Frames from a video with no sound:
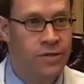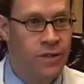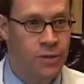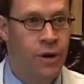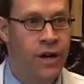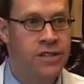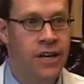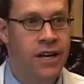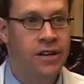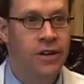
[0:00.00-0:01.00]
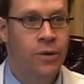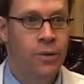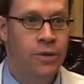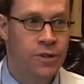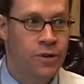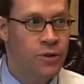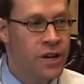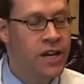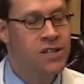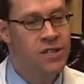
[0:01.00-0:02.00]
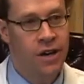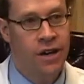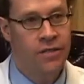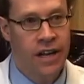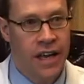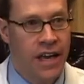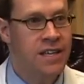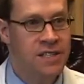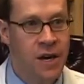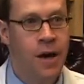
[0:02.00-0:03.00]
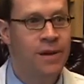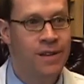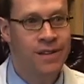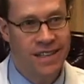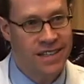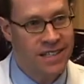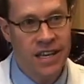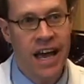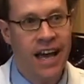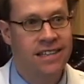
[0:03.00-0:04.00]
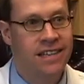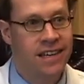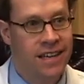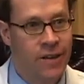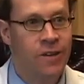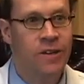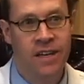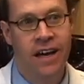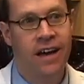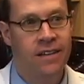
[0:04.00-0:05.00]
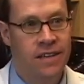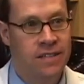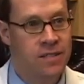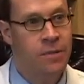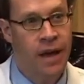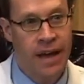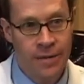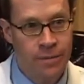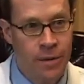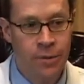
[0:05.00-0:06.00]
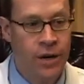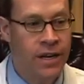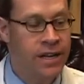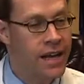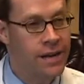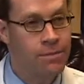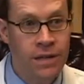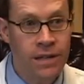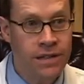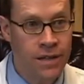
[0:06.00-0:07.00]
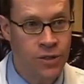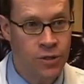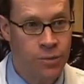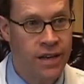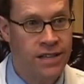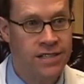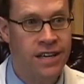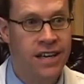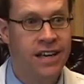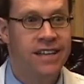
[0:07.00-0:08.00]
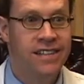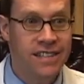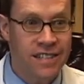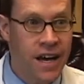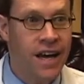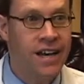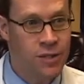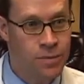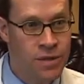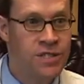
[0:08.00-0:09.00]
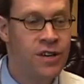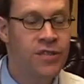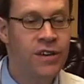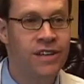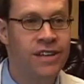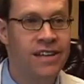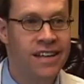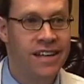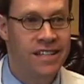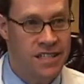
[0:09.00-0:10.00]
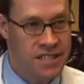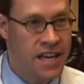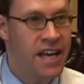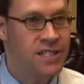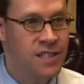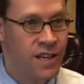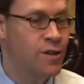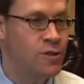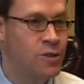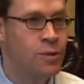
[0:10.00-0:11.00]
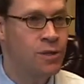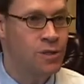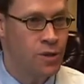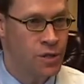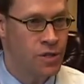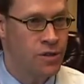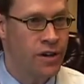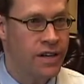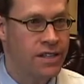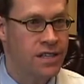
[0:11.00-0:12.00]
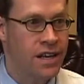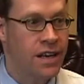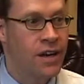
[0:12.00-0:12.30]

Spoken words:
of this project was the creation of an anatomically exact ear canal and tympanic membrane and middle ear space designed specifically to test the ear tube insertion device.